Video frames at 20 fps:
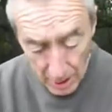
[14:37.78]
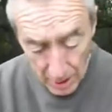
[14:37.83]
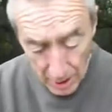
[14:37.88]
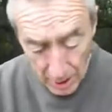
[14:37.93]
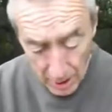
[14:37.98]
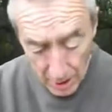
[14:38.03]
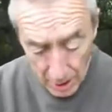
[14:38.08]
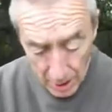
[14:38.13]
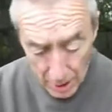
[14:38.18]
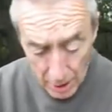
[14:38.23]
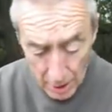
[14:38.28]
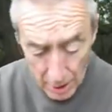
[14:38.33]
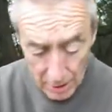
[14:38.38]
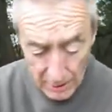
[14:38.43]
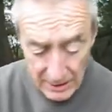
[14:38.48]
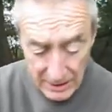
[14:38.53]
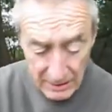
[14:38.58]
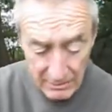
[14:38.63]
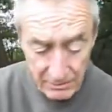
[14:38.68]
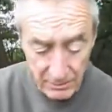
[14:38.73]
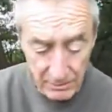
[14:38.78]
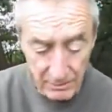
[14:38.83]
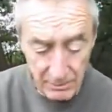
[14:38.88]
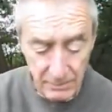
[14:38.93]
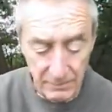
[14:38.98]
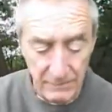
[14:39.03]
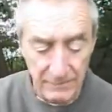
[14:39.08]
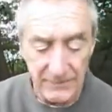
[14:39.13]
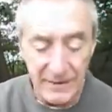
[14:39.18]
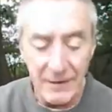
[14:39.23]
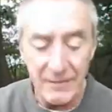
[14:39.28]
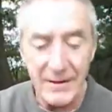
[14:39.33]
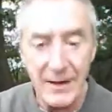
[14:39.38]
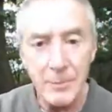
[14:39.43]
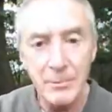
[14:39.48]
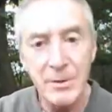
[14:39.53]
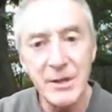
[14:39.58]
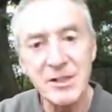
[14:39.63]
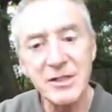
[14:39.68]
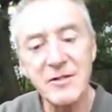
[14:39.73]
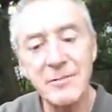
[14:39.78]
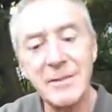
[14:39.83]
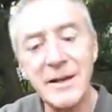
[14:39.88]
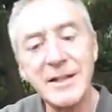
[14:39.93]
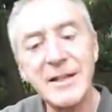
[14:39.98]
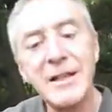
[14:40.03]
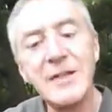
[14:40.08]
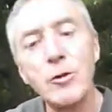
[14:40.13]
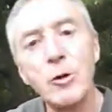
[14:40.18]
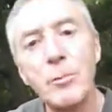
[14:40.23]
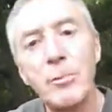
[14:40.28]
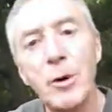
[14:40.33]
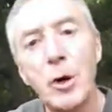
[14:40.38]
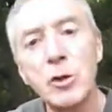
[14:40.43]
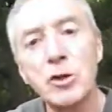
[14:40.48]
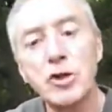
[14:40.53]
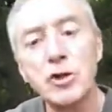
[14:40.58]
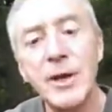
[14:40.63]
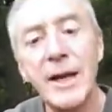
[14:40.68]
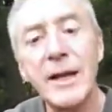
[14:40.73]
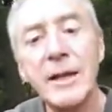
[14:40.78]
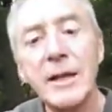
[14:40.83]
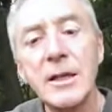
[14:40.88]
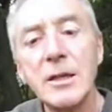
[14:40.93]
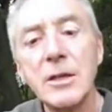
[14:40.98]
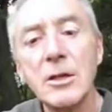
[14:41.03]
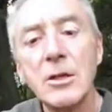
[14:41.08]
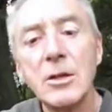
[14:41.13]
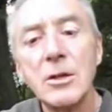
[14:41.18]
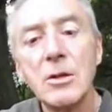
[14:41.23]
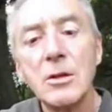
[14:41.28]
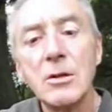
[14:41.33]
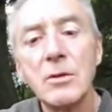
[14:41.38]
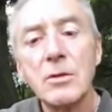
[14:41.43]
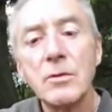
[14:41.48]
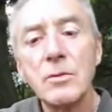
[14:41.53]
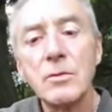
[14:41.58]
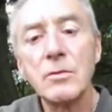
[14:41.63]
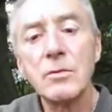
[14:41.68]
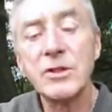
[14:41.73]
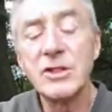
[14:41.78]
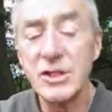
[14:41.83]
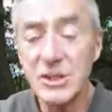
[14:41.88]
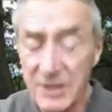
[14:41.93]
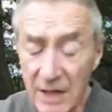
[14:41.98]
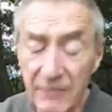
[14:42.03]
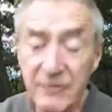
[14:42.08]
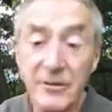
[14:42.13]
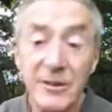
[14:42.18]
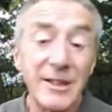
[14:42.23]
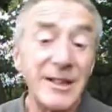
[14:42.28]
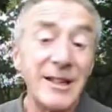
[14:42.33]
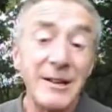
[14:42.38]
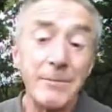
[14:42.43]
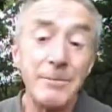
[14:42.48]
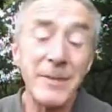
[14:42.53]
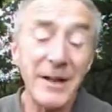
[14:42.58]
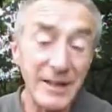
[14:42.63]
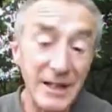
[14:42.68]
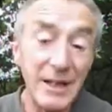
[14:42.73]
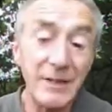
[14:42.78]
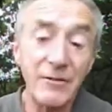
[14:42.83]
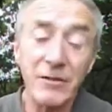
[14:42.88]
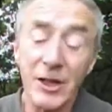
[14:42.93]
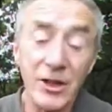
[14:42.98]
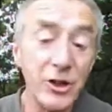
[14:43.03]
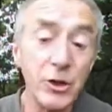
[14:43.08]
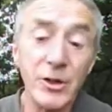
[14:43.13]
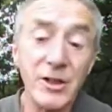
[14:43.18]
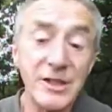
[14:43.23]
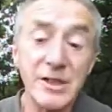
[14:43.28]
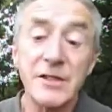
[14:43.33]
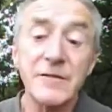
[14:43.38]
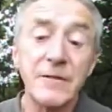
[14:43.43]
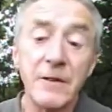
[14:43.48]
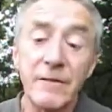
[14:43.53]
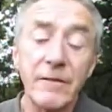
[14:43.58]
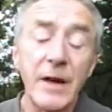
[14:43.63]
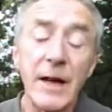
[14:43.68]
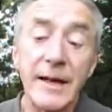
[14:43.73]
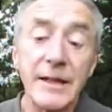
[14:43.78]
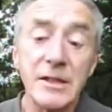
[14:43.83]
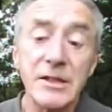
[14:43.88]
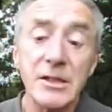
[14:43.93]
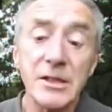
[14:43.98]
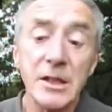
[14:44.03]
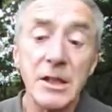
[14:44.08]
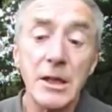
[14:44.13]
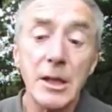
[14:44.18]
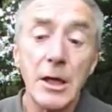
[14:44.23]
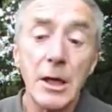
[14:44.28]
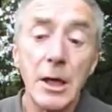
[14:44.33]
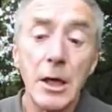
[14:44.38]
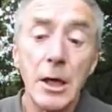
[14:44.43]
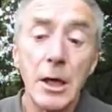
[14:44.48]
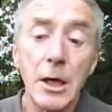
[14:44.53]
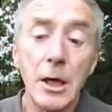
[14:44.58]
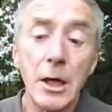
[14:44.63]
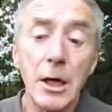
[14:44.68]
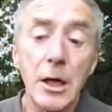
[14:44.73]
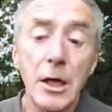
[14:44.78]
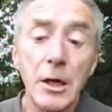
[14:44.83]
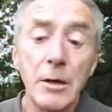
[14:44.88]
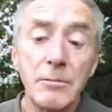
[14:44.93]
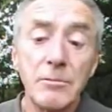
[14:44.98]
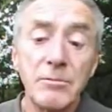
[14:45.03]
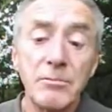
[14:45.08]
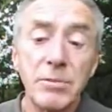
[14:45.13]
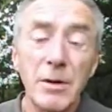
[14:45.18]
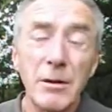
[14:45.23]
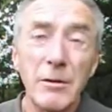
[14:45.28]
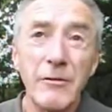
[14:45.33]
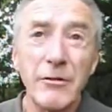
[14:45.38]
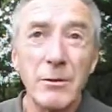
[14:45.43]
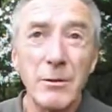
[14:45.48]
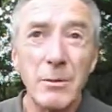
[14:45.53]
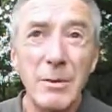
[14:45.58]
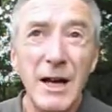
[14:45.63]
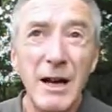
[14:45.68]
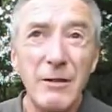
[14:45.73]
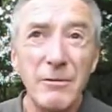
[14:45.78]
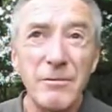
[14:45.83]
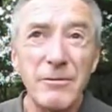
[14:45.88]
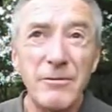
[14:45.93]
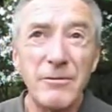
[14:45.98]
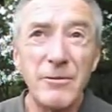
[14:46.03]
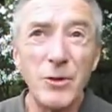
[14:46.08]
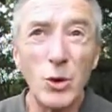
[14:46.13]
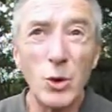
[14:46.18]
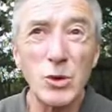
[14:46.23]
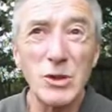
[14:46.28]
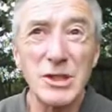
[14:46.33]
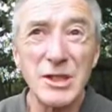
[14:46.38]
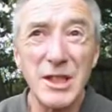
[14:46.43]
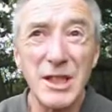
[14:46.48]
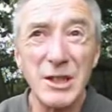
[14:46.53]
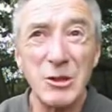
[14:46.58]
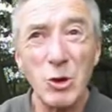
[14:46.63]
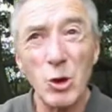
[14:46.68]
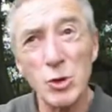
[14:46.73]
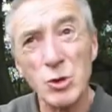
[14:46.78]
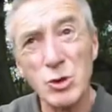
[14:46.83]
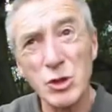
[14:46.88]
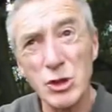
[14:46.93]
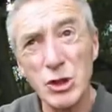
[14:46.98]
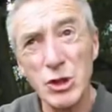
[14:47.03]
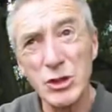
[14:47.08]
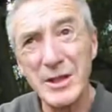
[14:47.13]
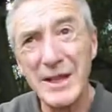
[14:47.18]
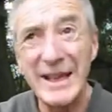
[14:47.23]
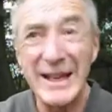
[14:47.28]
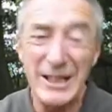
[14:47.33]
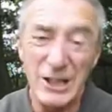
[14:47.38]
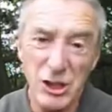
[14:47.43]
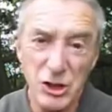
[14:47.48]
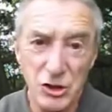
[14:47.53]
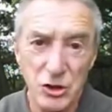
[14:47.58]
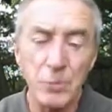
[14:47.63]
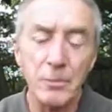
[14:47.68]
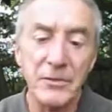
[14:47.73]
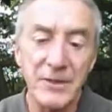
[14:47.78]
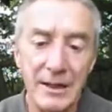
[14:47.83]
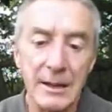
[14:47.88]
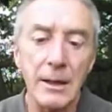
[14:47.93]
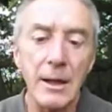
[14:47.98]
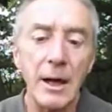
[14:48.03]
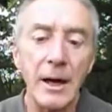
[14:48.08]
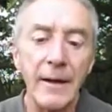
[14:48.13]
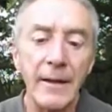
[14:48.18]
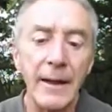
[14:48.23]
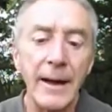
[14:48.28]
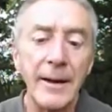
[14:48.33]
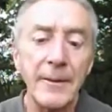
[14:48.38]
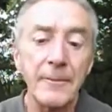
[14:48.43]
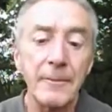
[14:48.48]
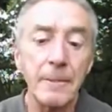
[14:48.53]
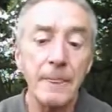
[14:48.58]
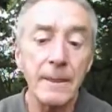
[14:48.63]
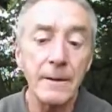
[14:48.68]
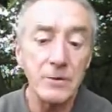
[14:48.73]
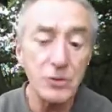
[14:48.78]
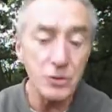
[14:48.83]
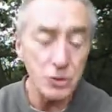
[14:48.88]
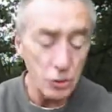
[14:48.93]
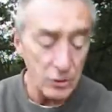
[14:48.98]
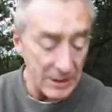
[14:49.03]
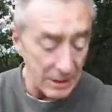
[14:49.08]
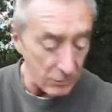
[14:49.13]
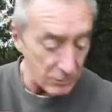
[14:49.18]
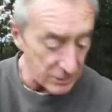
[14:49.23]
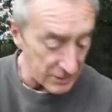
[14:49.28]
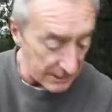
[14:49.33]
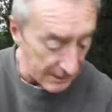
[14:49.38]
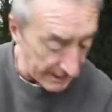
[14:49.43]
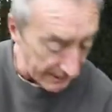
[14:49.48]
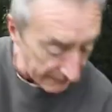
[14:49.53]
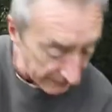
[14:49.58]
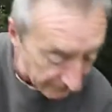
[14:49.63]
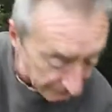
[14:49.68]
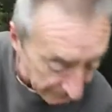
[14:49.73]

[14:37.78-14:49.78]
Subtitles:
Then found that piece of medieval pottery, which is definitely medieval, I know it is for a fact. Probably from about 1400-ish, something like that. So that was that.